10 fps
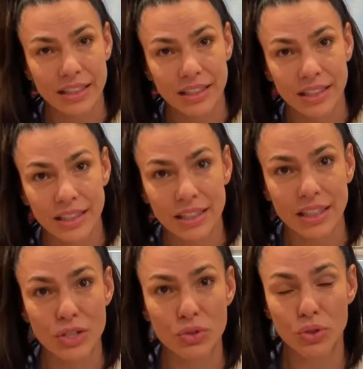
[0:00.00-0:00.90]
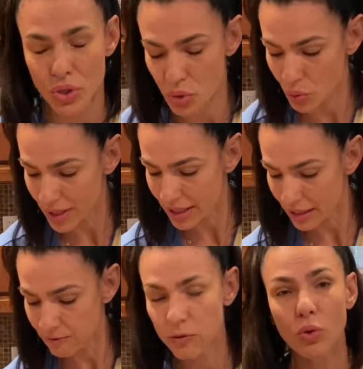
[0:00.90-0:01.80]
It took
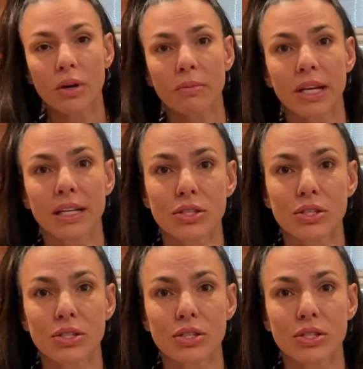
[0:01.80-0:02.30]
24 minutes.